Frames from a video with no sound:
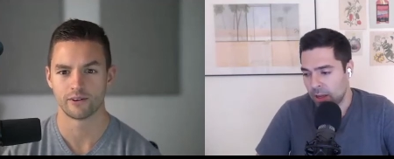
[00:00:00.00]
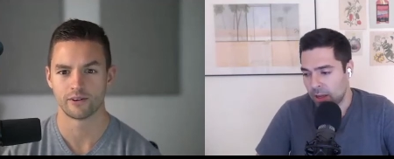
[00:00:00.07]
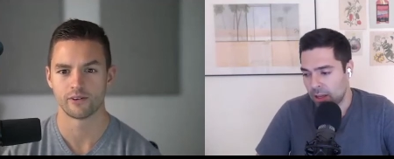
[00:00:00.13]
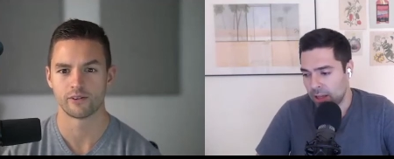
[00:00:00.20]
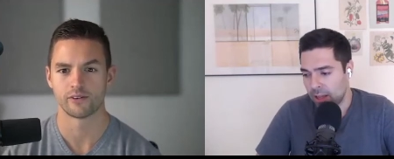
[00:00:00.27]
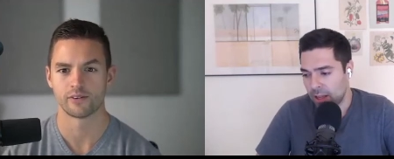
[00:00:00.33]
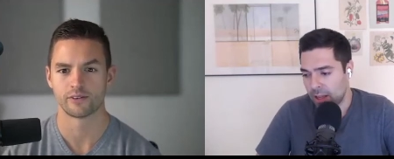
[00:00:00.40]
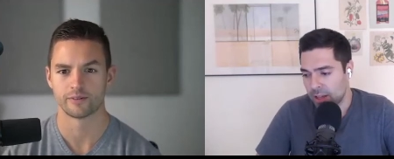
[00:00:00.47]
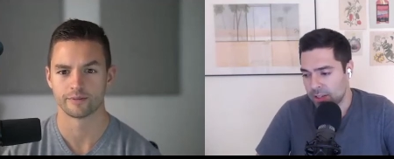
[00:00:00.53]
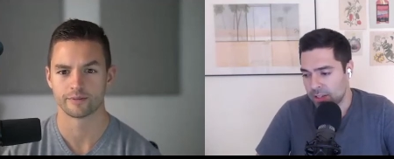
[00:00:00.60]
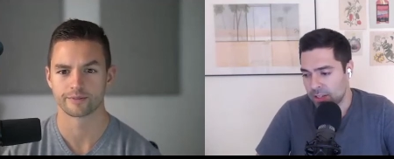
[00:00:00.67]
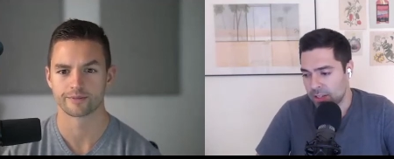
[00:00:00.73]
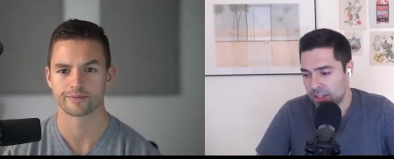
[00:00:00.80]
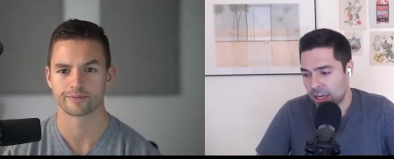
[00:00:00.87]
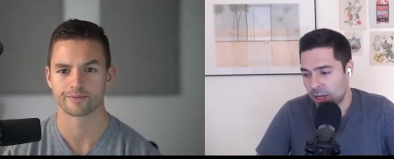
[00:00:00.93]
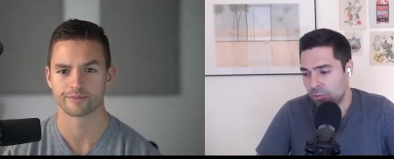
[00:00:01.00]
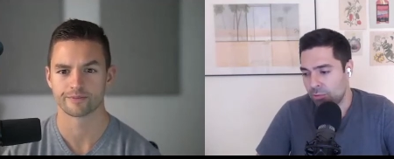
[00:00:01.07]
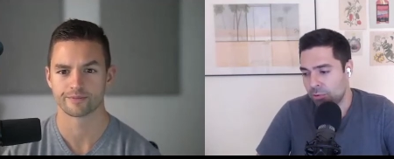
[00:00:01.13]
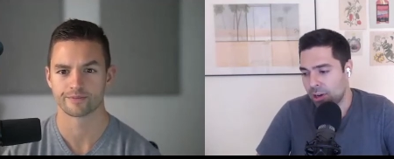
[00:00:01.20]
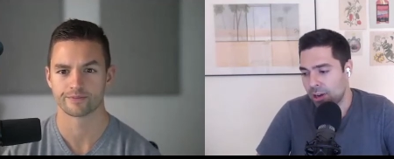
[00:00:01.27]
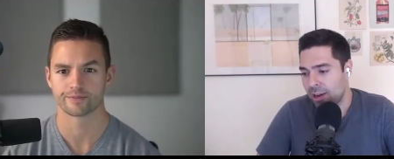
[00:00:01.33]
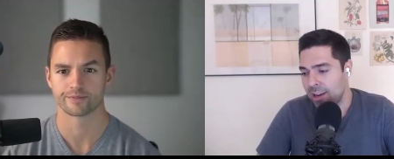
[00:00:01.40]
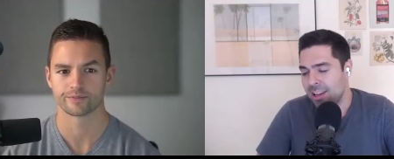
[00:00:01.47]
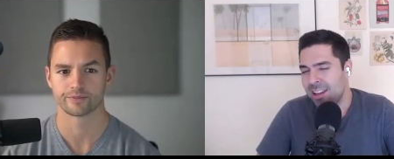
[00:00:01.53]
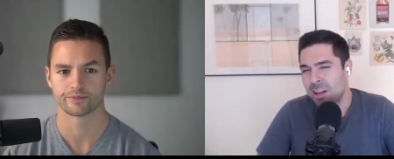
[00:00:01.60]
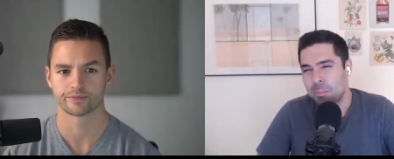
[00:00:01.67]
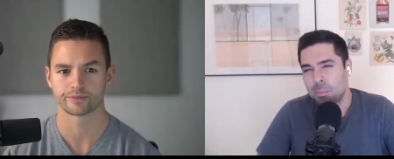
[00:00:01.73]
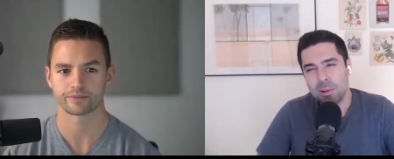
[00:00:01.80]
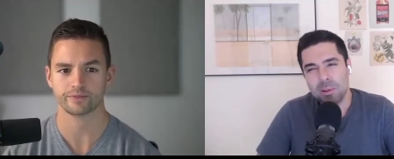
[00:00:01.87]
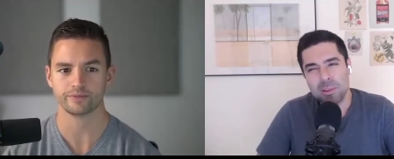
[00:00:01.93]
Speaker 1: is these kind of
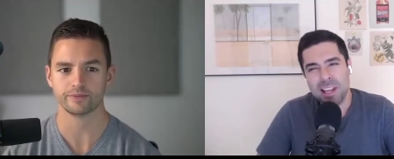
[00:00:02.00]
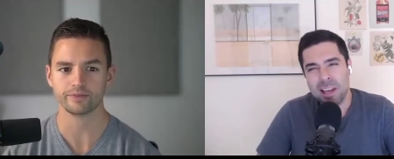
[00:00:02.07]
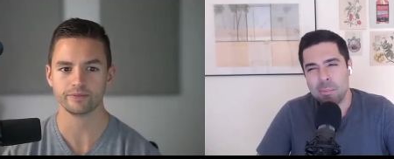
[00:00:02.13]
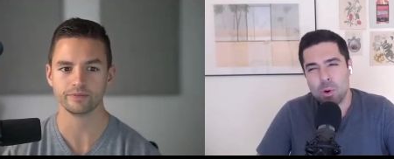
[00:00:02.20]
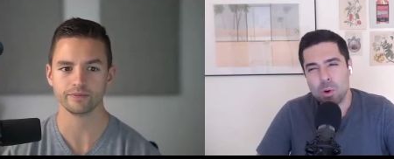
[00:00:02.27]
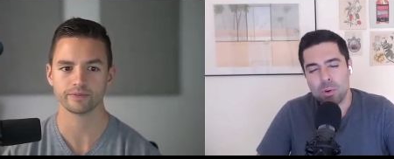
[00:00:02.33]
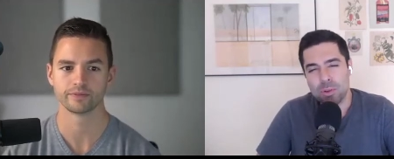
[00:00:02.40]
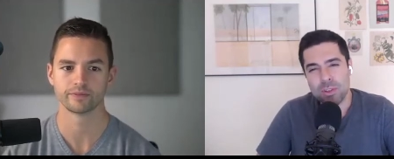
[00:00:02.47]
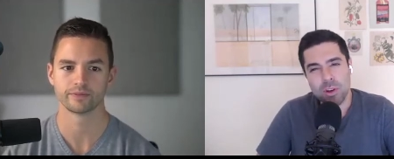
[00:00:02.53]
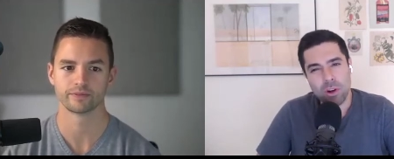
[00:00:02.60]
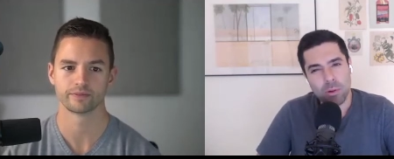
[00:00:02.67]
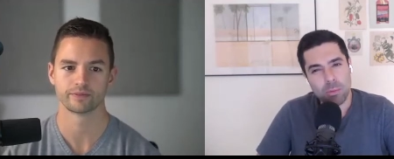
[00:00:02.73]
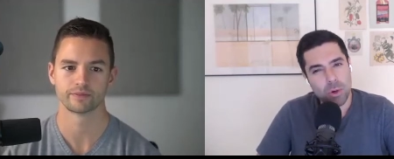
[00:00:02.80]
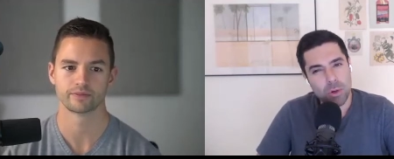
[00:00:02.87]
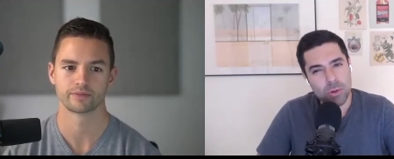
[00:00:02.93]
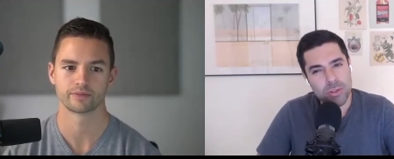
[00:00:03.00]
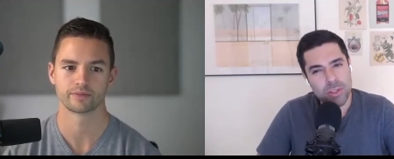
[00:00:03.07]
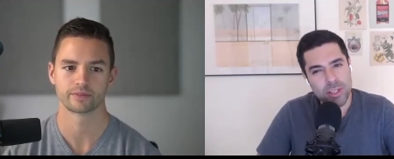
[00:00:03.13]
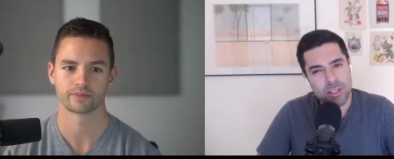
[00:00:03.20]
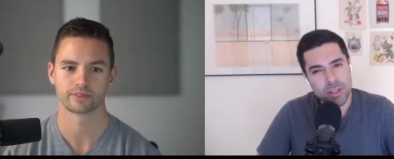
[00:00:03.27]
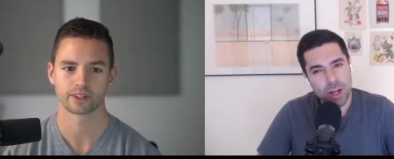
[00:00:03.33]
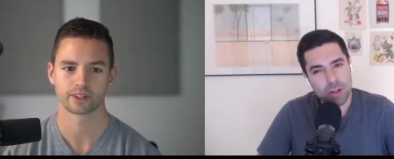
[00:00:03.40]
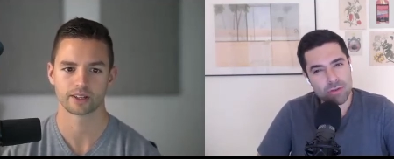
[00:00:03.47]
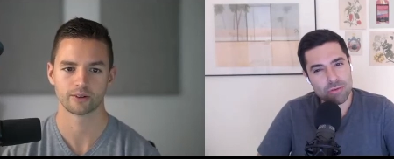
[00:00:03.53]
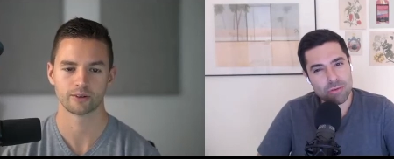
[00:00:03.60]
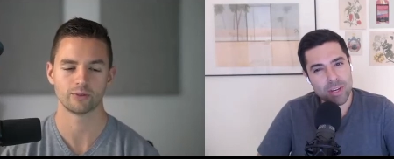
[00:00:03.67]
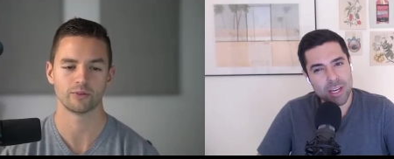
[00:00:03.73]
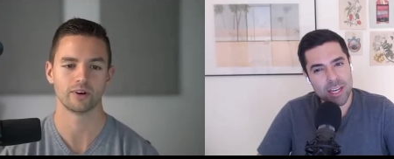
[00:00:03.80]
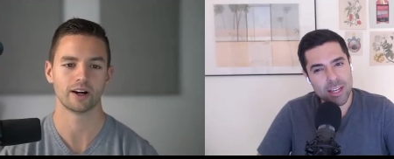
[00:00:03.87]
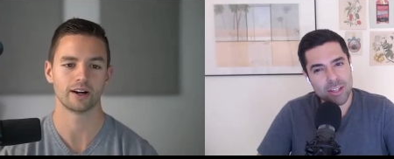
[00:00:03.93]
clickable demos almost. It's not
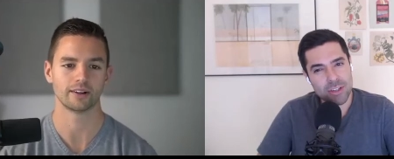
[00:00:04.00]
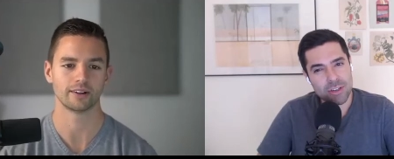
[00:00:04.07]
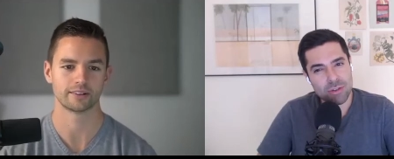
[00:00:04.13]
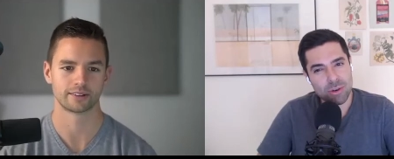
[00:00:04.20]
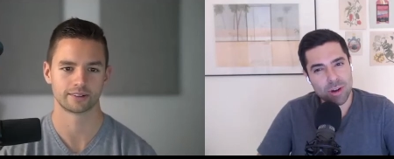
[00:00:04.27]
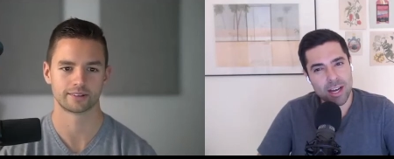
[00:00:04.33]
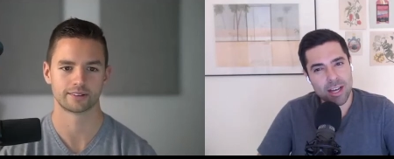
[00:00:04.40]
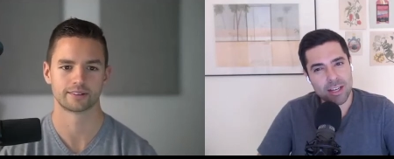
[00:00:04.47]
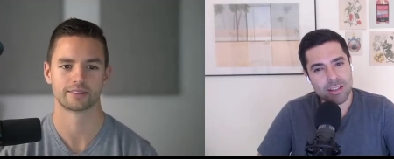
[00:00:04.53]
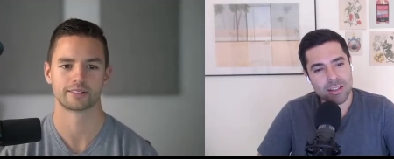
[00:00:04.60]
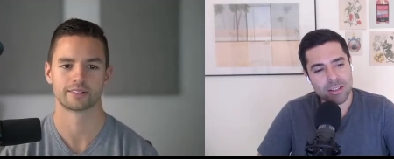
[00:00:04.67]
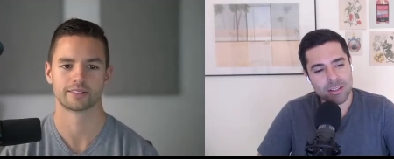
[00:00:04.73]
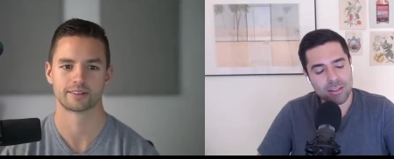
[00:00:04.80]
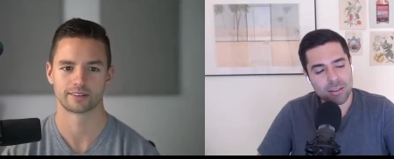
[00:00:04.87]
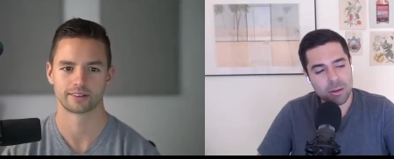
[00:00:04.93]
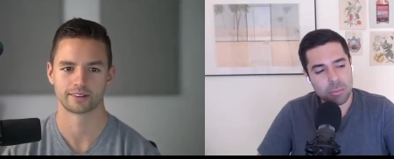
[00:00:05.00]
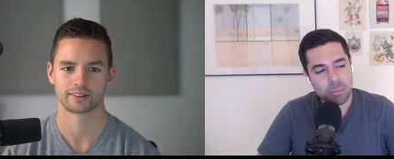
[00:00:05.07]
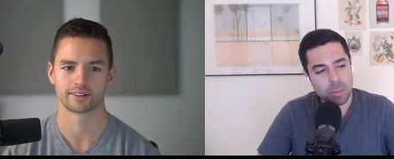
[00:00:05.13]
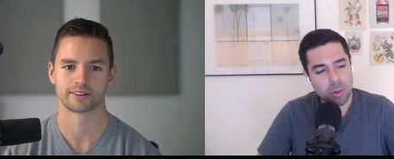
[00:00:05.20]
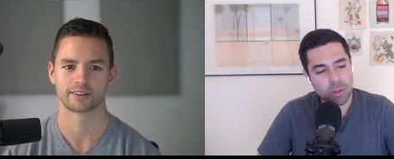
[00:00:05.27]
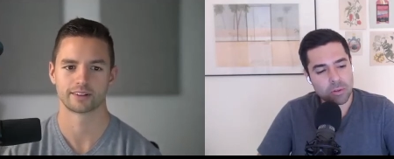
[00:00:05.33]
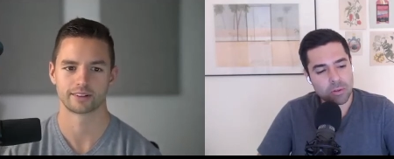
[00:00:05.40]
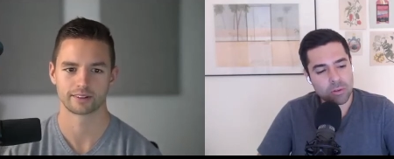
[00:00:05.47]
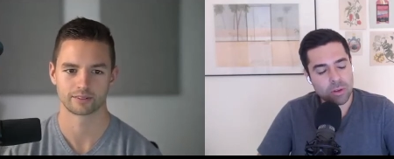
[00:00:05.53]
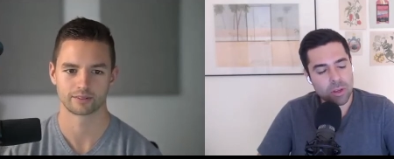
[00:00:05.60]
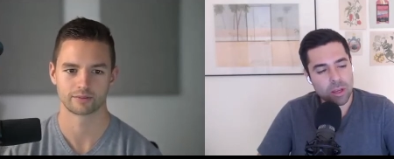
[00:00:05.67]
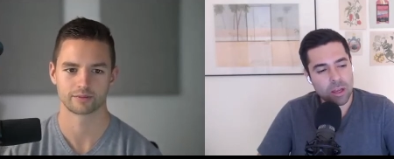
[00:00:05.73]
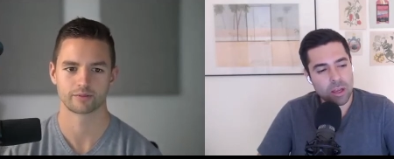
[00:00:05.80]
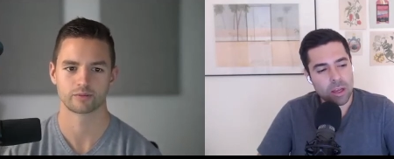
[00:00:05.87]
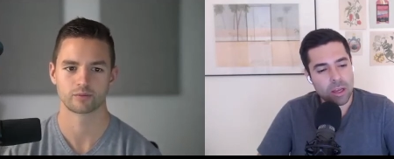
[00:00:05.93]
really right. a trial, but
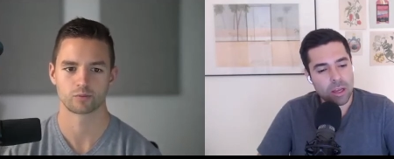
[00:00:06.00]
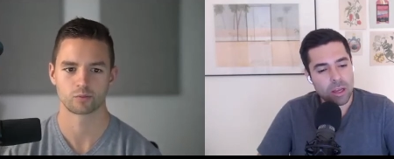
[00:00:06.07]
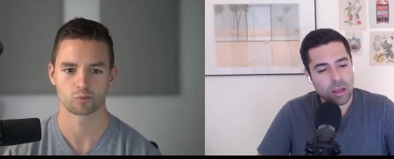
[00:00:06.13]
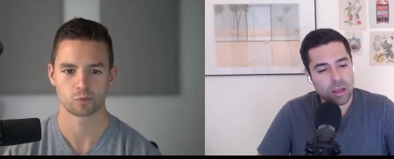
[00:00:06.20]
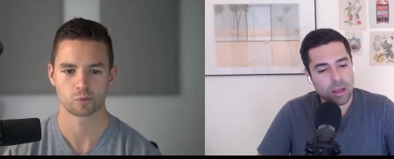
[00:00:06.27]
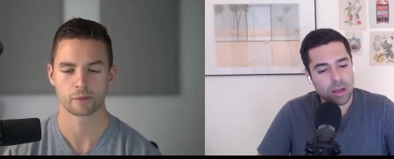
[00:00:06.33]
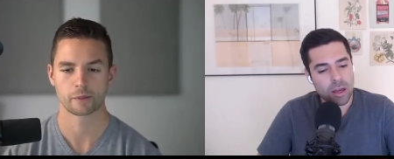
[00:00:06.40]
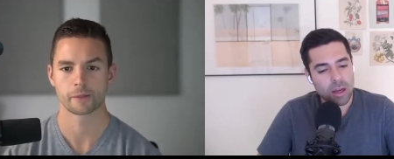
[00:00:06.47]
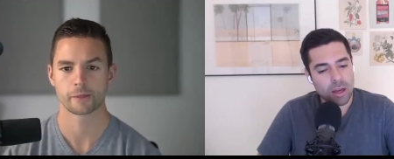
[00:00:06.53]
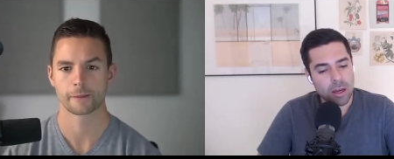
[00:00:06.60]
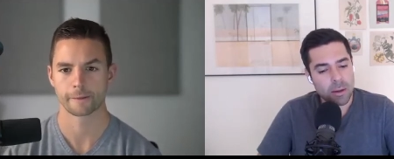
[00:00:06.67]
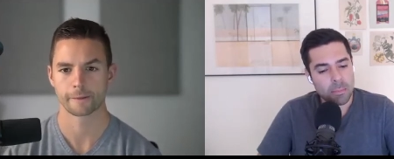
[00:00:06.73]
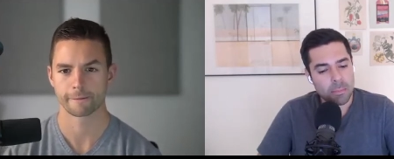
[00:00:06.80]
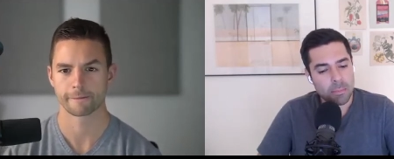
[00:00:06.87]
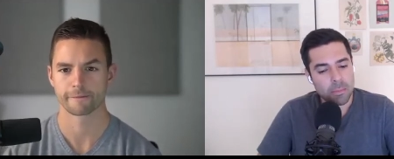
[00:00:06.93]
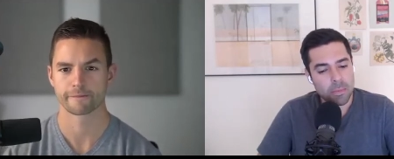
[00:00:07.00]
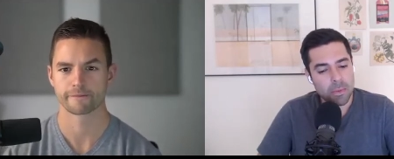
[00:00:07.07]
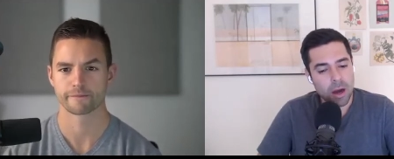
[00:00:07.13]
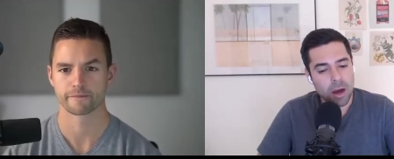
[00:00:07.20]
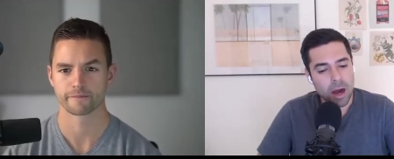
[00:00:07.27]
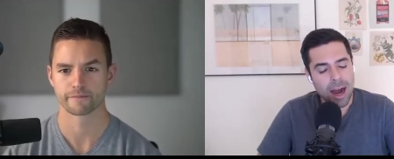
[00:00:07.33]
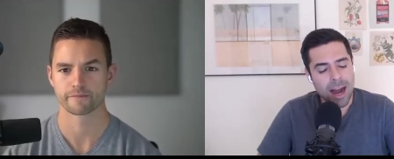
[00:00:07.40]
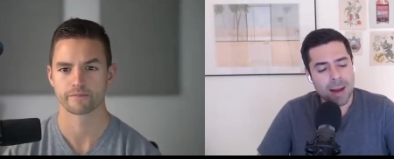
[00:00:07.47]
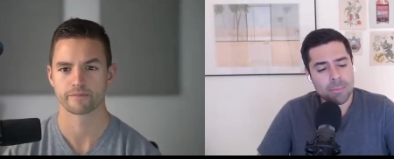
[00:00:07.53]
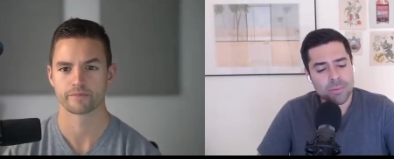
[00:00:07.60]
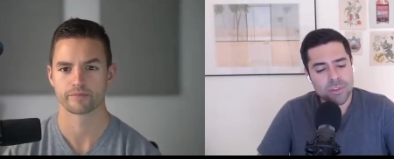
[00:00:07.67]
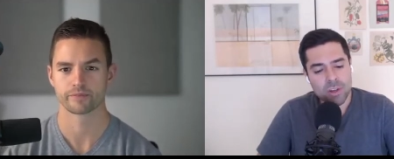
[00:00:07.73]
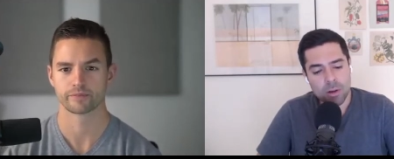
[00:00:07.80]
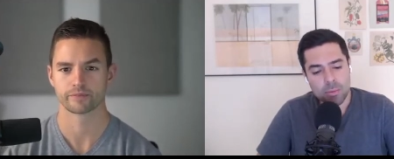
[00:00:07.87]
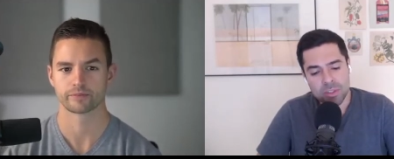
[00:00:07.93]
um, I'm
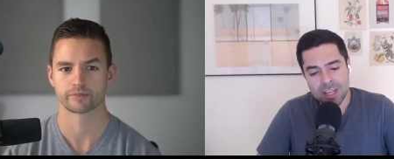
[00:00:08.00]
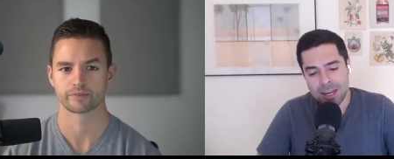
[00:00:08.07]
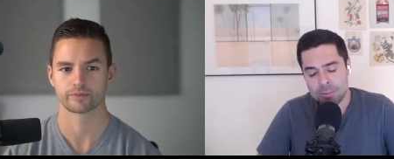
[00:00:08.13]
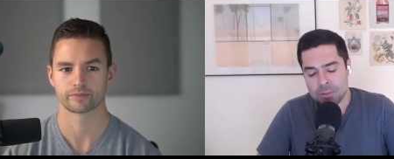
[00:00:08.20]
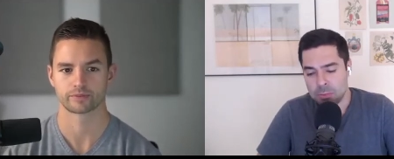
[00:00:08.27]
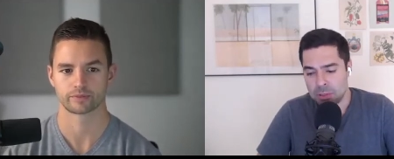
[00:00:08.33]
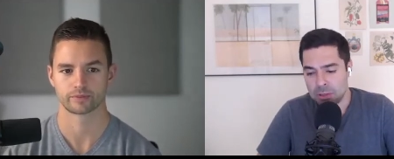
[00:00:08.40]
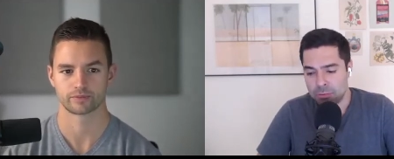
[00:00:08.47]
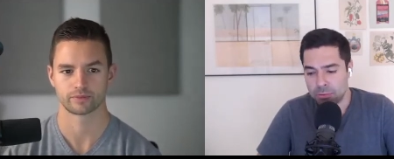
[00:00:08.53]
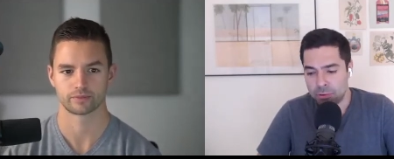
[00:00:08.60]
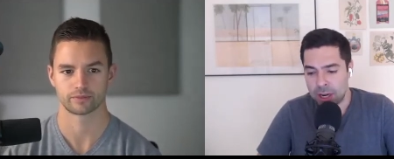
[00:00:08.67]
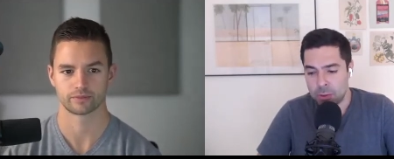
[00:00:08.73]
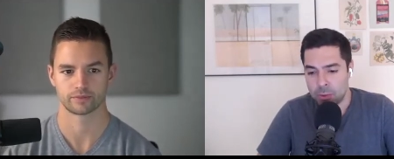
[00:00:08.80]
sometimes a bit afraid